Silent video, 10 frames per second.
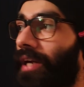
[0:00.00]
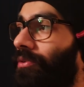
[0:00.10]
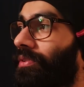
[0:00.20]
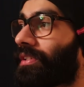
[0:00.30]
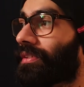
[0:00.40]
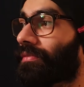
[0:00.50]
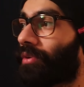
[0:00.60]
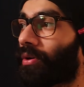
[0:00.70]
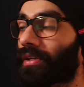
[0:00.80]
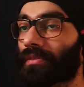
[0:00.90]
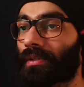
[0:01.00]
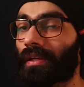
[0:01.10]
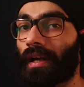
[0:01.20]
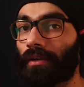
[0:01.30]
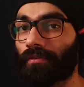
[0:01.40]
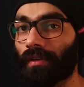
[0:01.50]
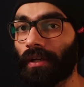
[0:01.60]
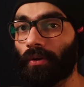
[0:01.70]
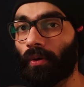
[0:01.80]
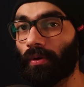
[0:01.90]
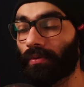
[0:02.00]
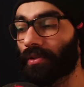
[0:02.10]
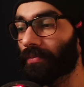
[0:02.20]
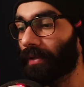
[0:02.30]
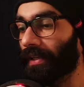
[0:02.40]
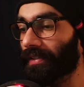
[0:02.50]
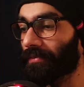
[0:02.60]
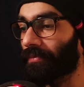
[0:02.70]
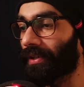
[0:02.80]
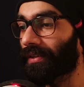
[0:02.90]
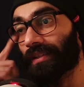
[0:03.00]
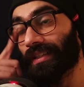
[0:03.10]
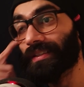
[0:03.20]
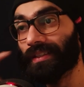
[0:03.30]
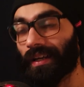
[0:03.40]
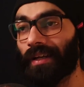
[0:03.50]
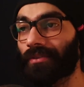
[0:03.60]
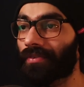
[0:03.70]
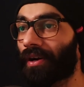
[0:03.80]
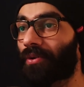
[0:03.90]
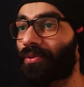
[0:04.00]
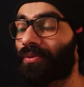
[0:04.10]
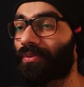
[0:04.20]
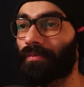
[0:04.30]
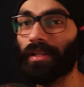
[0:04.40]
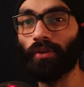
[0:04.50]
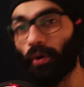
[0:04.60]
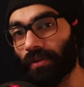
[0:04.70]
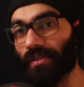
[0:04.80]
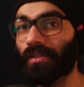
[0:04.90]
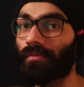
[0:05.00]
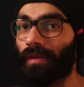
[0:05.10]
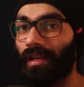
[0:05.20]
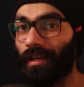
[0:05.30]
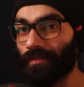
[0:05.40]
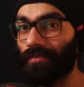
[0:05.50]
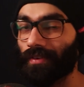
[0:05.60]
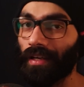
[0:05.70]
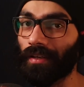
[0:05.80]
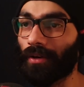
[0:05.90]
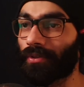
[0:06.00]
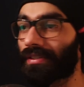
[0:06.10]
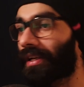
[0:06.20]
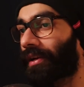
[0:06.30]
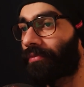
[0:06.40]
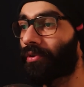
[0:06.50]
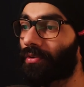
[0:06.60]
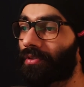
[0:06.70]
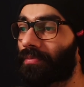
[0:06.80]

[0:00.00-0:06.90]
I know this vlog has been kind of like all over the place, but that's kind of how my thoughts in my life right now is, kind of all over the